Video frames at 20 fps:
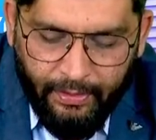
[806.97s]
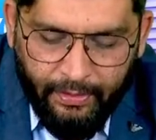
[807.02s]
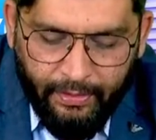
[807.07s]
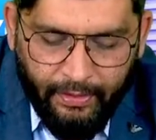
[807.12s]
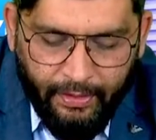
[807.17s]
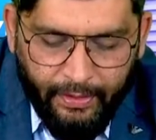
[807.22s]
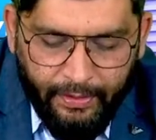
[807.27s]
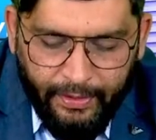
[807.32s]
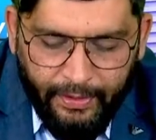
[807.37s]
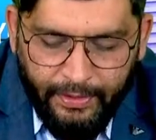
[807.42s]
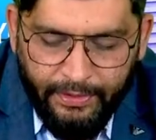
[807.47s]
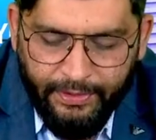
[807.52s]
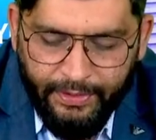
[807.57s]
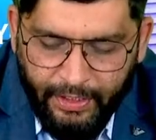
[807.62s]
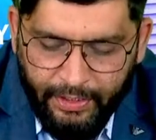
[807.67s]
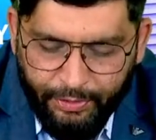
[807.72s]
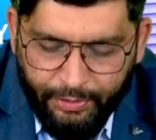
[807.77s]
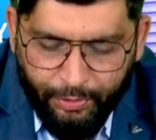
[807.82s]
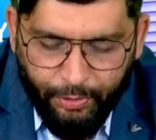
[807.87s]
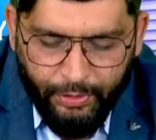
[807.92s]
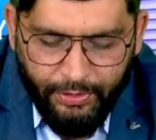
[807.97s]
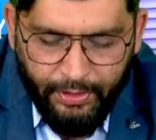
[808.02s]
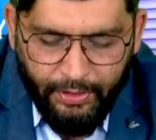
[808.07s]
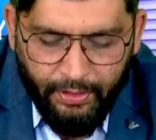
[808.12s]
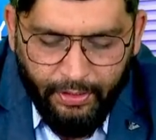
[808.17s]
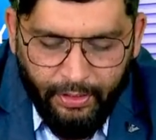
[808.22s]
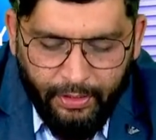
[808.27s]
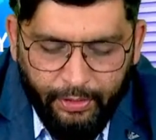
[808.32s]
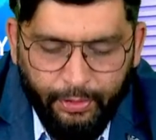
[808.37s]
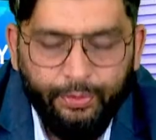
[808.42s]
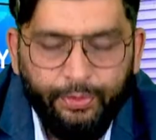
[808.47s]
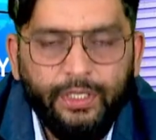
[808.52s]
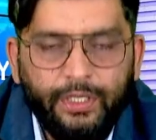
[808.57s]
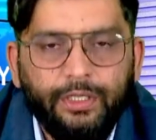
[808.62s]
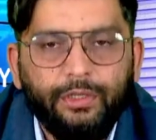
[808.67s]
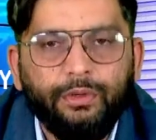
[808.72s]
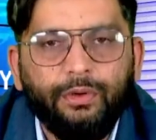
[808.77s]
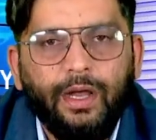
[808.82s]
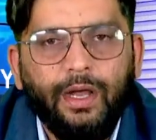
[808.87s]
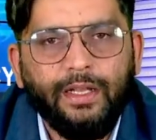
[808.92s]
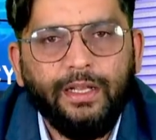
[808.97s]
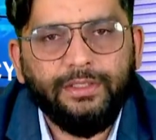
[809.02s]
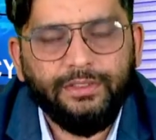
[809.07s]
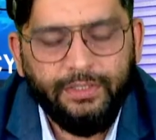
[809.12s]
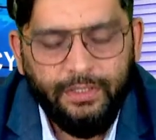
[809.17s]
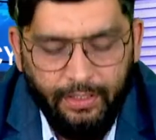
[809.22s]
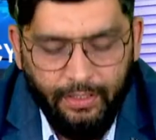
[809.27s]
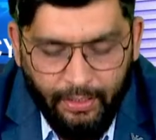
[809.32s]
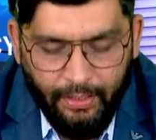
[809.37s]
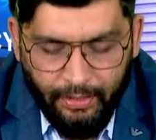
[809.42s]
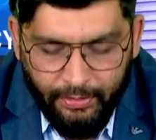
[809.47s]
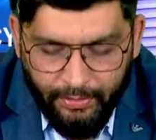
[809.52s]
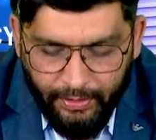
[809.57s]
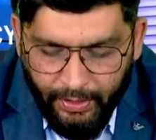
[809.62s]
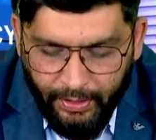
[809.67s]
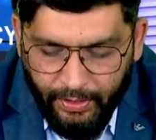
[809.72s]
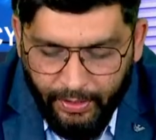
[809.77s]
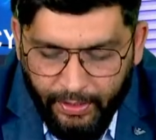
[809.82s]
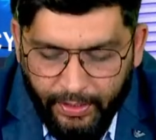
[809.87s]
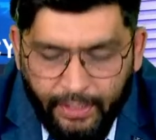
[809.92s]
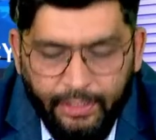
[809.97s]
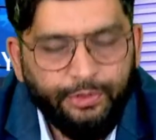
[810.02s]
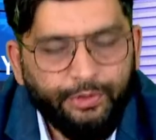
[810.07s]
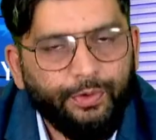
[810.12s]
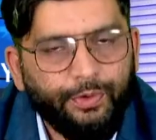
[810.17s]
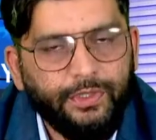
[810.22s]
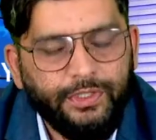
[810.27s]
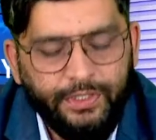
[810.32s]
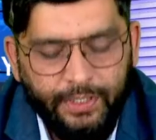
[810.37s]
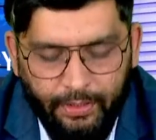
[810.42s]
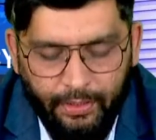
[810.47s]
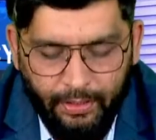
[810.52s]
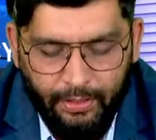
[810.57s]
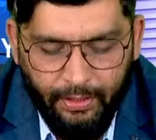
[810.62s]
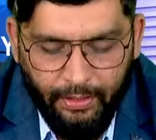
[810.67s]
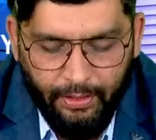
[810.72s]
contains 6 questions, you need to answer 3. Each question